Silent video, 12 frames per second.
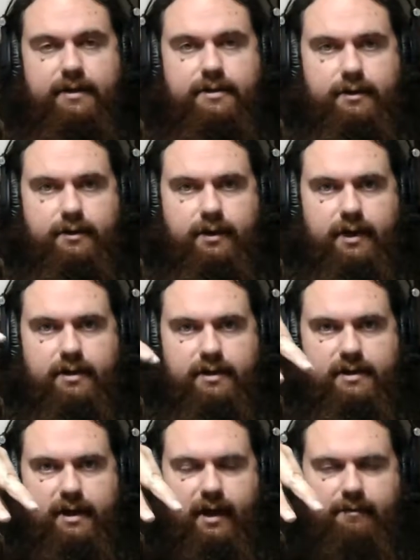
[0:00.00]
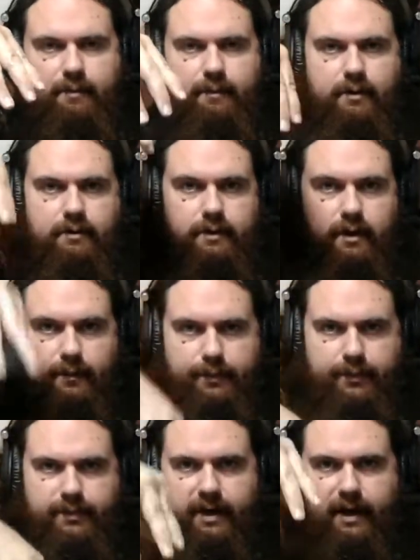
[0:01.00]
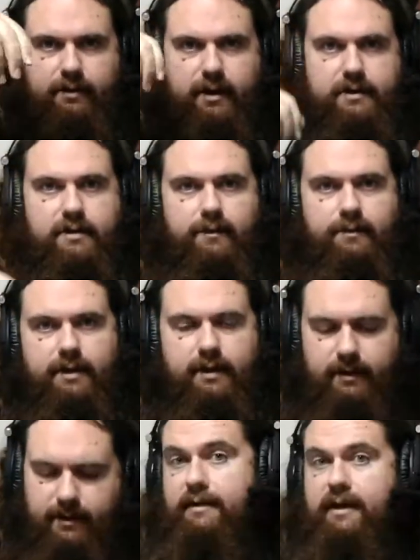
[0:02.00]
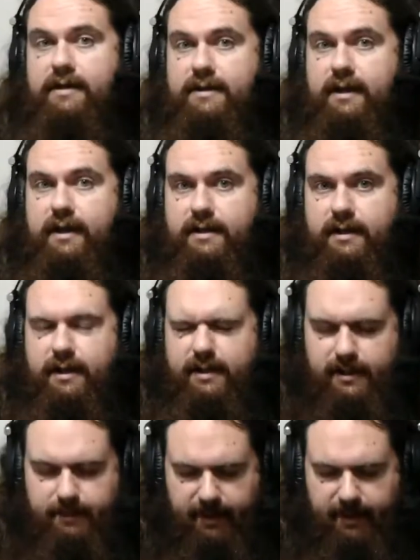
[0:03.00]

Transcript: so you can just have a mold go down on something, that's nice and easy to